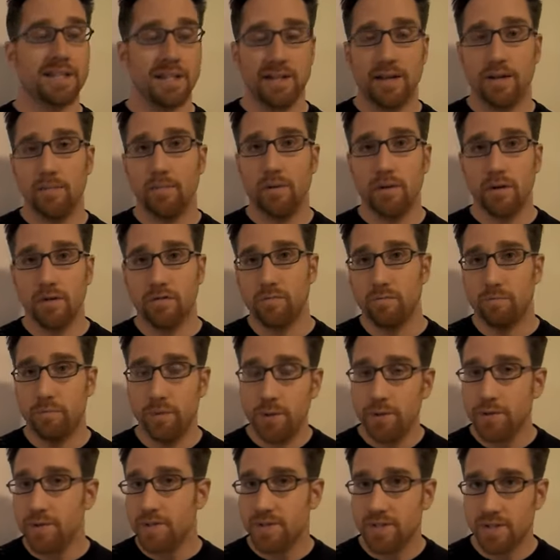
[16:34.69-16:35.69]
a number of
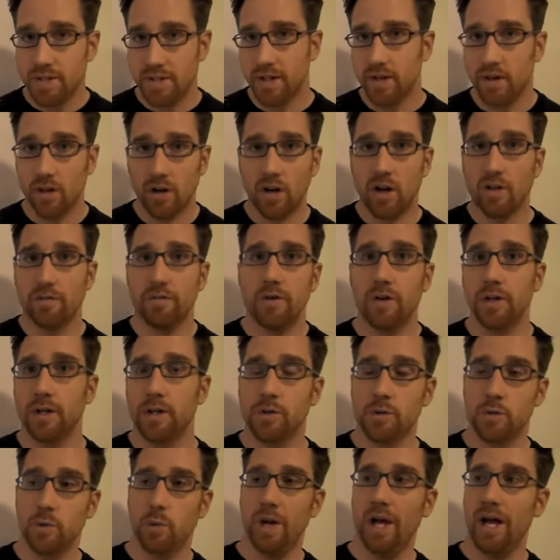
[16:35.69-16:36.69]
boosts they're offering
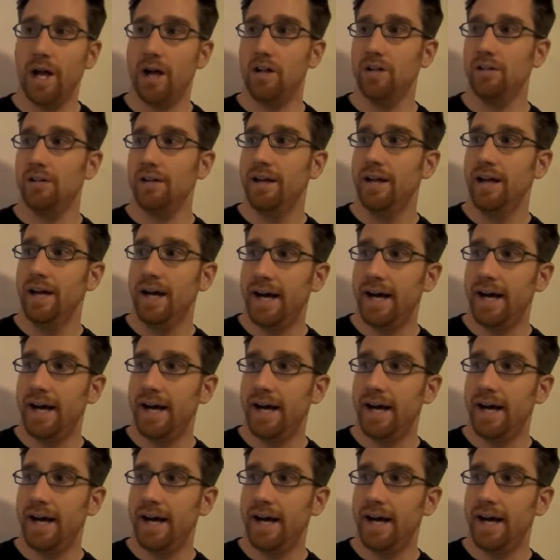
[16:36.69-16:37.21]
as well.